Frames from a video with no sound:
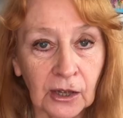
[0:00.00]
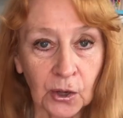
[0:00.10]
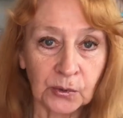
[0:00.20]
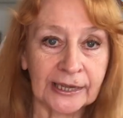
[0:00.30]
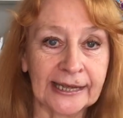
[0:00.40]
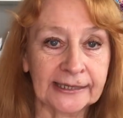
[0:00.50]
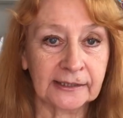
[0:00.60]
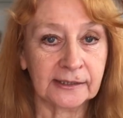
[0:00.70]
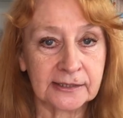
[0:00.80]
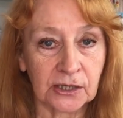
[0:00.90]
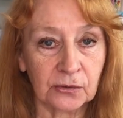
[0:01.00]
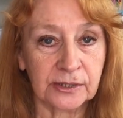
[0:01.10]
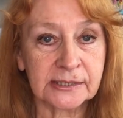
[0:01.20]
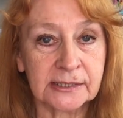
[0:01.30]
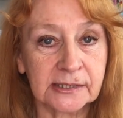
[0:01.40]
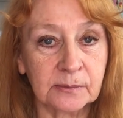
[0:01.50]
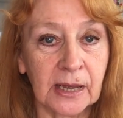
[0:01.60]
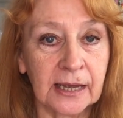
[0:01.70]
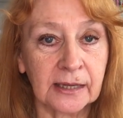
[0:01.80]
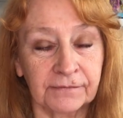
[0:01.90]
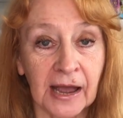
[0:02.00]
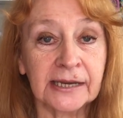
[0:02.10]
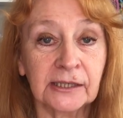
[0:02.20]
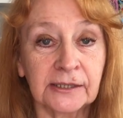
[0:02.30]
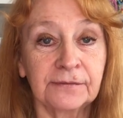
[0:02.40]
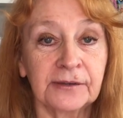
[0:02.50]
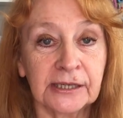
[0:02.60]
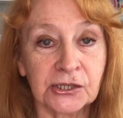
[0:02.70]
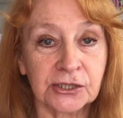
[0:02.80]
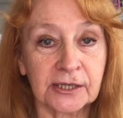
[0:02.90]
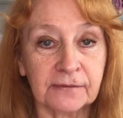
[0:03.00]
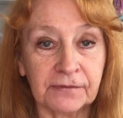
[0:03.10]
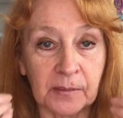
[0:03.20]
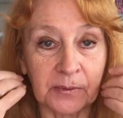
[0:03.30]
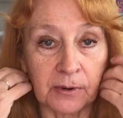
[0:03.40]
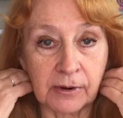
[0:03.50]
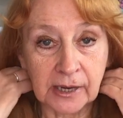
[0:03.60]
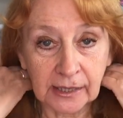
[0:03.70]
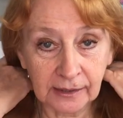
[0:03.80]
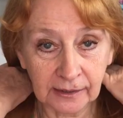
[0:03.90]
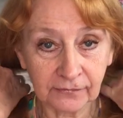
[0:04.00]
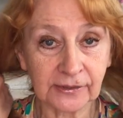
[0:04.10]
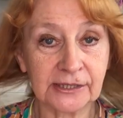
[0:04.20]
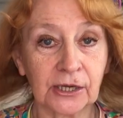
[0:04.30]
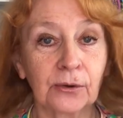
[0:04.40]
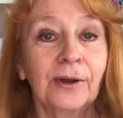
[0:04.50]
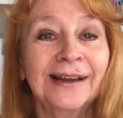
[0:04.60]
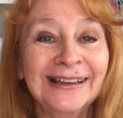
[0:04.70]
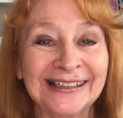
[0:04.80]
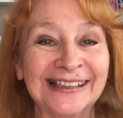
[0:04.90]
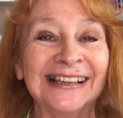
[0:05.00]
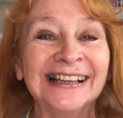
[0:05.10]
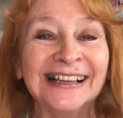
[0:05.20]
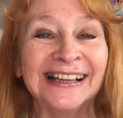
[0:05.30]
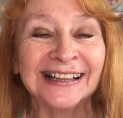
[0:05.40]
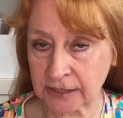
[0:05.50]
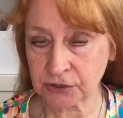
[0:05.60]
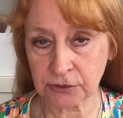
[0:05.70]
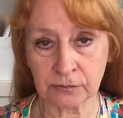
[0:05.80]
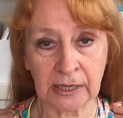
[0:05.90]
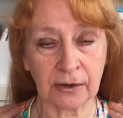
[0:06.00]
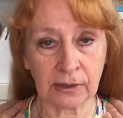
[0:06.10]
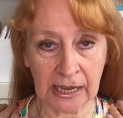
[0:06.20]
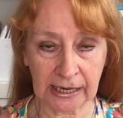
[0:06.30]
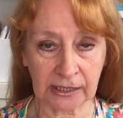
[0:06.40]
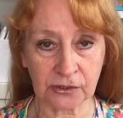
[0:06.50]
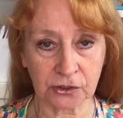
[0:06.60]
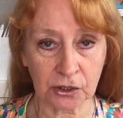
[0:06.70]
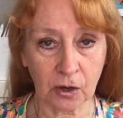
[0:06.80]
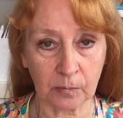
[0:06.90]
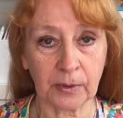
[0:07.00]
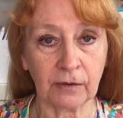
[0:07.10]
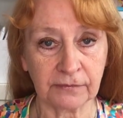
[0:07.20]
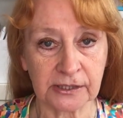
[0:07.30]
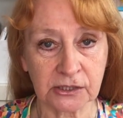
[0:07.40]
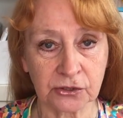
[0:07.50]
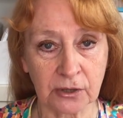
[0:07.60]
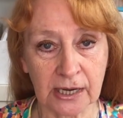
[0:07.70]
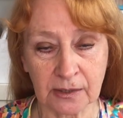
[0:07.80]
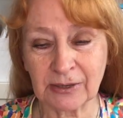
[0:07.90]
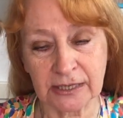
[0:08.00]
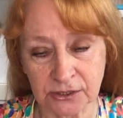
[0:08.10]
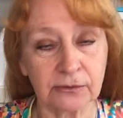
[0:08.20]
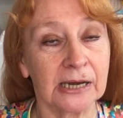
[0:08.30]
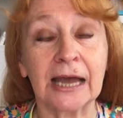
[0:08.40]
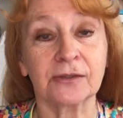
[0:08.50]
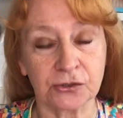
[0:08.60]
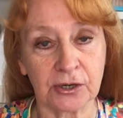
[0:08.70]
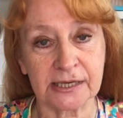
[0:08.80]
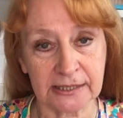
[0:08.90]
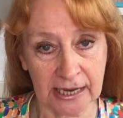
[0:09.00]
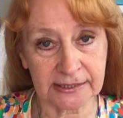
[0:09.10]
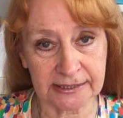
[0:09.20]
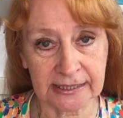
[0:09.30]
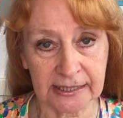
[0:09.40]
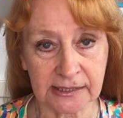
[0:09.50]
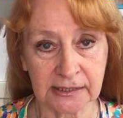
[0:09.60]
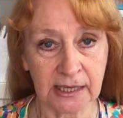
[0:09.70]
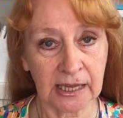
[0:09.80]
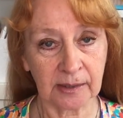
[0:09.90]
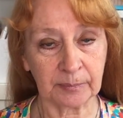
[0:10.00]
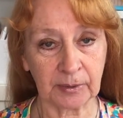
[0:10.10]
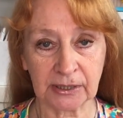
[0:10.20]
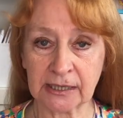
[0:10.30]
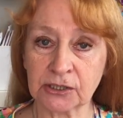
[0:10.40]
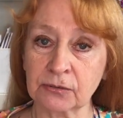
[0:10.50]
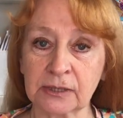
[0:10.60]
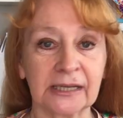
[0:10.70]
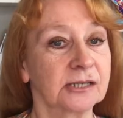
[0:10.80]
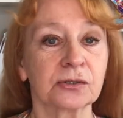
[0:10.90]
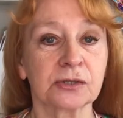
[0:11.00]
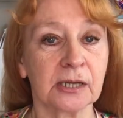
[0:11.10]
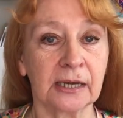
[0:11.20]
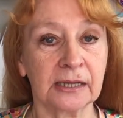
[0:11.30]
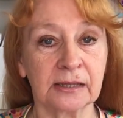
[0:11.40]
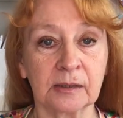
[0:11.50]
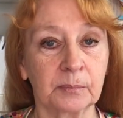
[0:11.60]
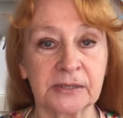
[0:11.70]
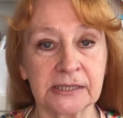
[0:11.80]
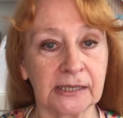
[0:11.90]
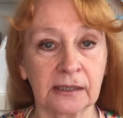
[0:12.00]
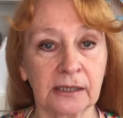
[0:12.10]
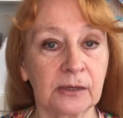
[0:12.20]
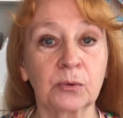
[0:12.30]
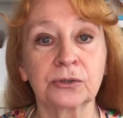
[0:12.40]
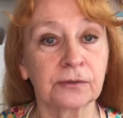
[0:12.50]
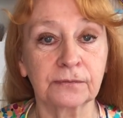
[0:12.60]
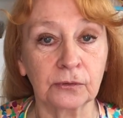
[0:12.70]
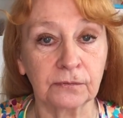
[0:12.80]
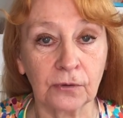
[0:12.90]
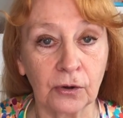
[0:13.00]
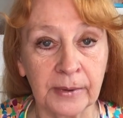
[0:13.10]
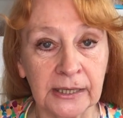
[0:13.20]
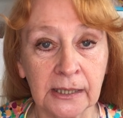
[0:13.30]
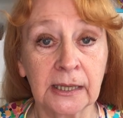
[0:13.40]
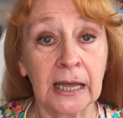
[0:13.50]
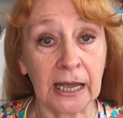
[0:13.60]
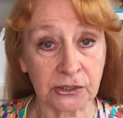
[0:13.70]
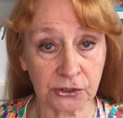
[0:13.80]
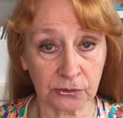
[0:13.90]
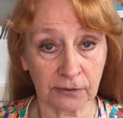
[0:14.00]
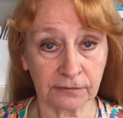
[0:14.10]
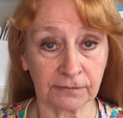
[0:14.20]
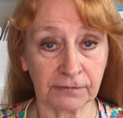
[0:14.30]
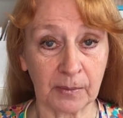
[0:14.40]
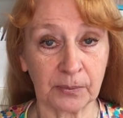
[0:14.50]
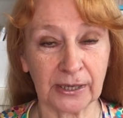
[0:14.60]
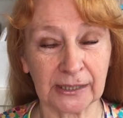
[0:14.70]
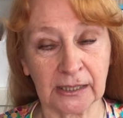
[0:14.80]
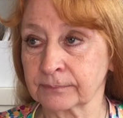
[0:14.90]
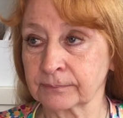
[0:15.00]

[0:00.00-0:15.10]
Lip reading: Okay, so this is my finally finished in February video. I do now like the top of this dress. Well, I do like the dress as it is, but I don't think it does anything particularly wonderful for me. I do love the fabric.